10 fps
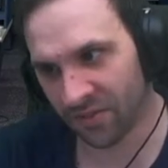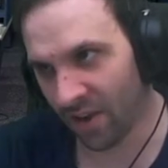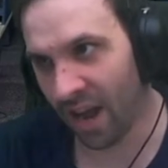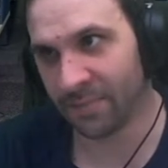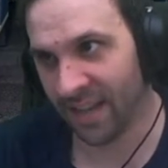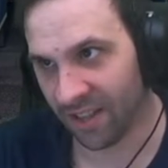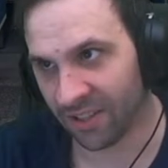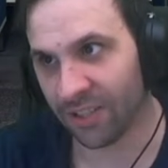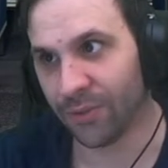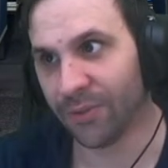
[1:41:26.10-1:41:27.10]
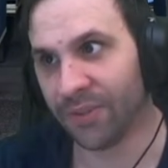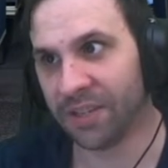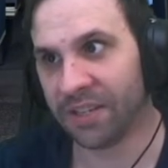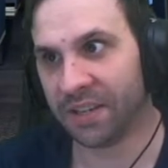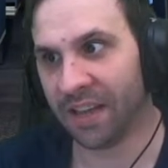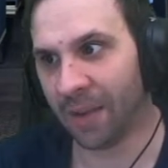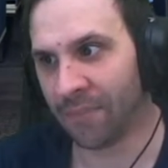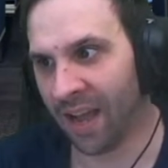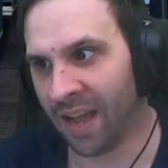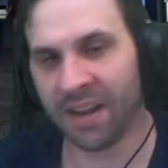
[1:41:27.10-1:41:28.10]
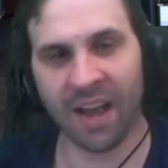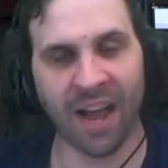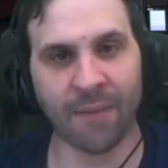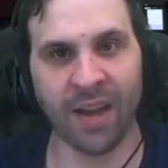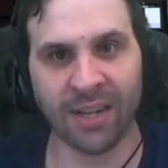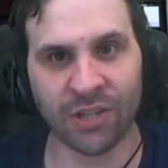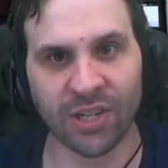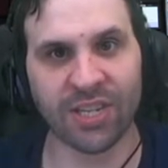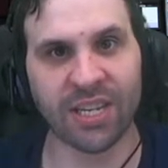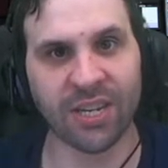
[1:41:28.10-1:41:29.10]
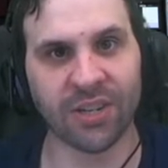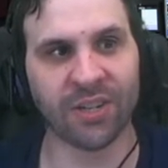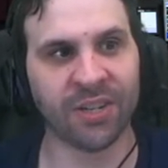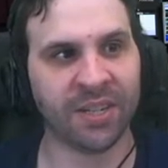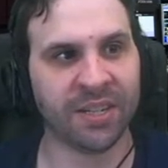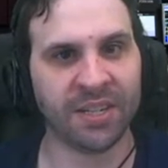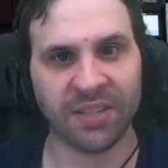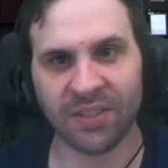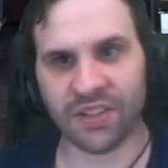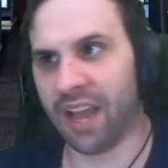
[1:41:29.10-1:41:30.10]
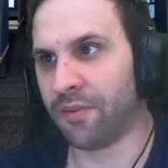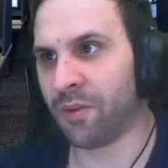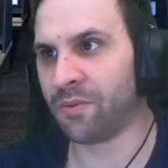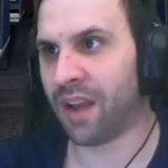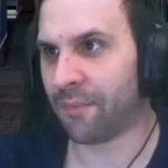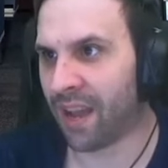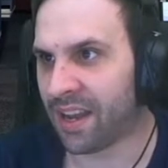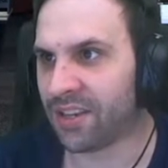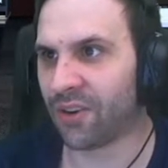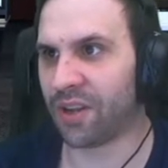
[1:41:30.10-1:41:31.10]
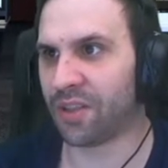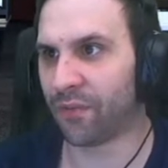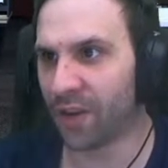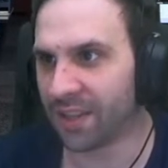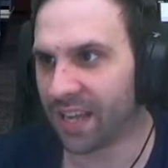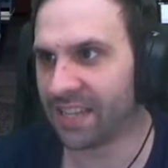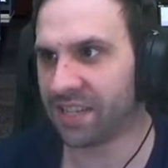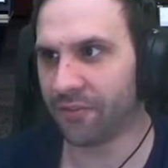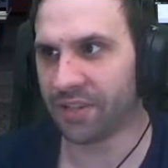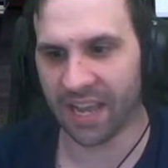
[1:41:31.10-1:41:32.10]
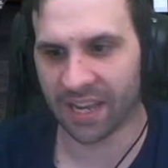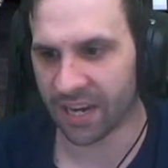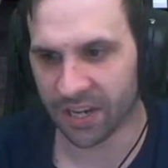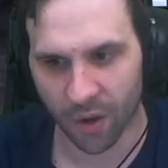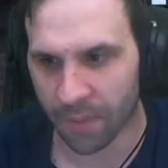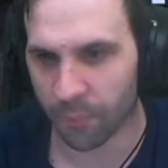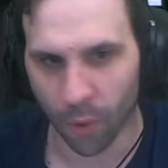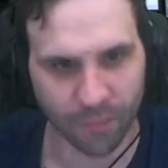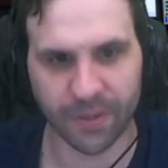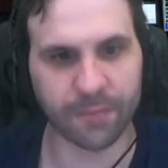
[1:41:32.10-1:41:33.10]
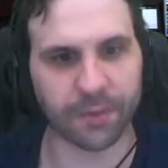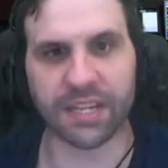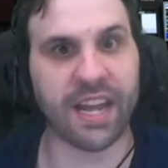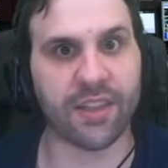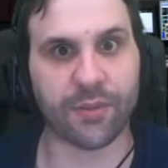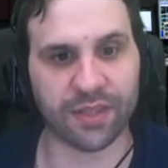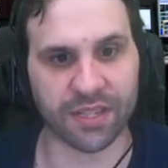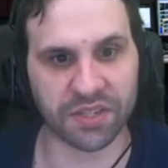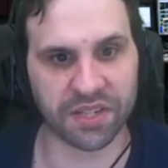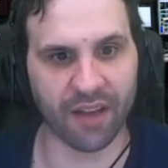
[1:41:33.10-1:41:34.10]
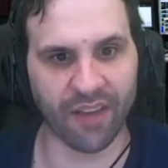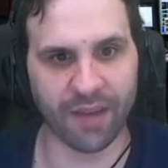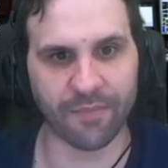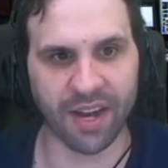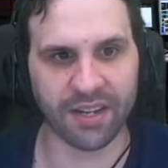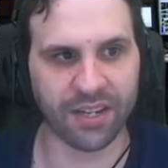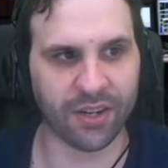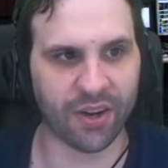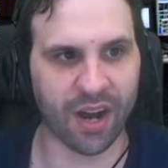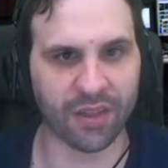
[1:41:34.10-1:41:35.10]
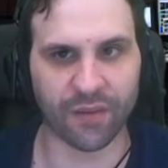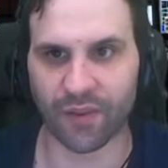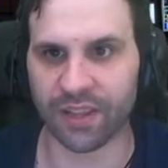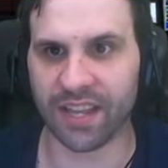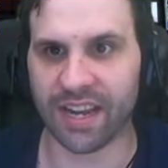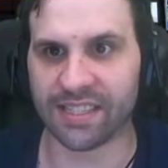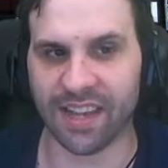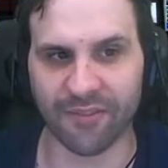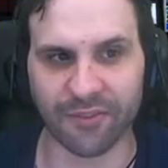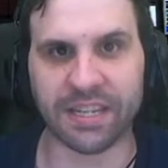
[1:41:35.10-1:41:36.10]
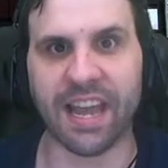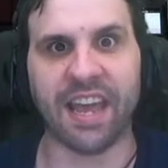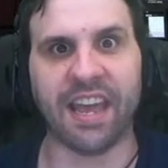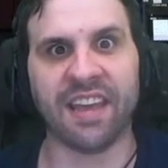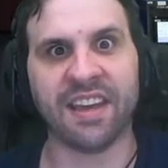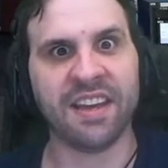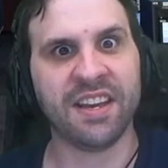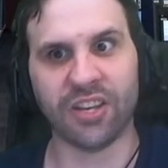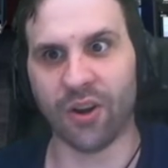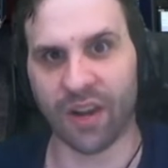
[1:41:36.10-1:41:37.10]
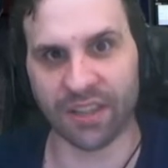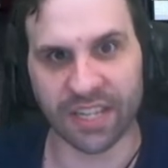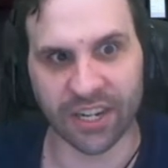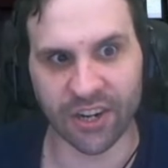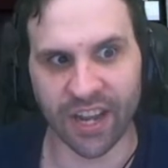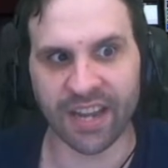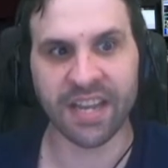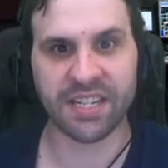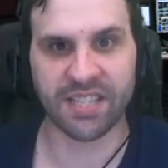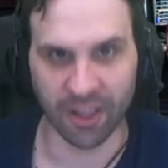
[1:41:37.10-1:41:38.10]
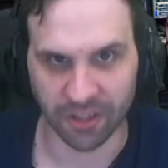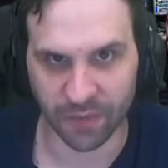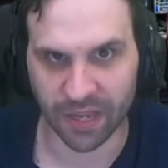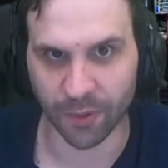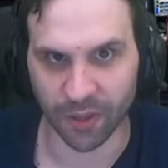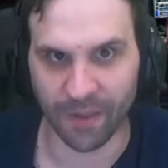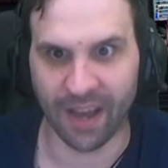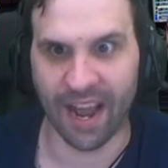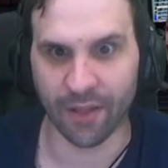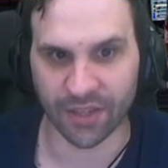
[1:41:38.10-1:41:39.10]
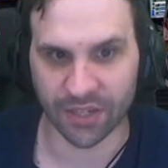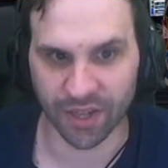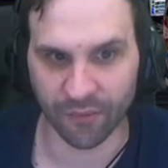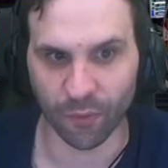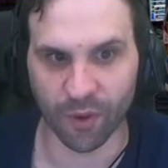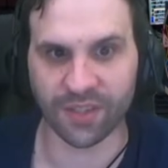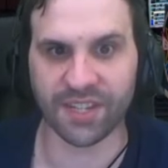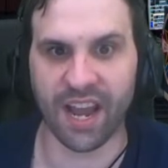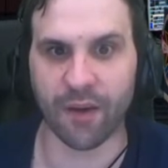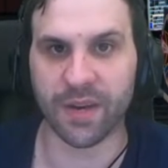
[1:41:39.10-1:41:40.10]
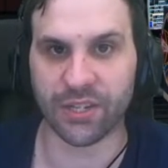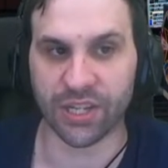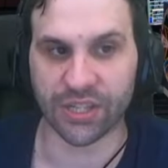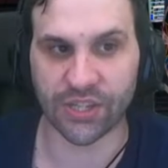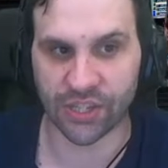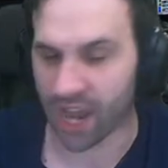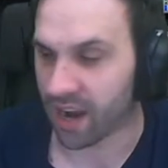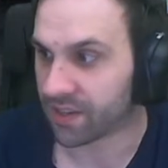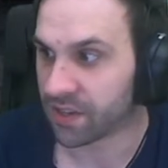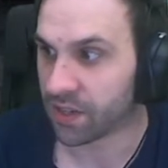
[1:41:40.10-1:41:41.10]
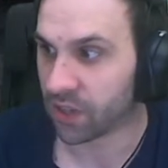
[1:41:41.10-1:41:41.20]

I'm telling you, I'm not, I'm not just here. I don't, I'm not here on the front lines every day. And I know I bore people to death with this stuff. I'm not here on the front lines every day, you know, on the internet telling people about how this stuff works and how much it sucked.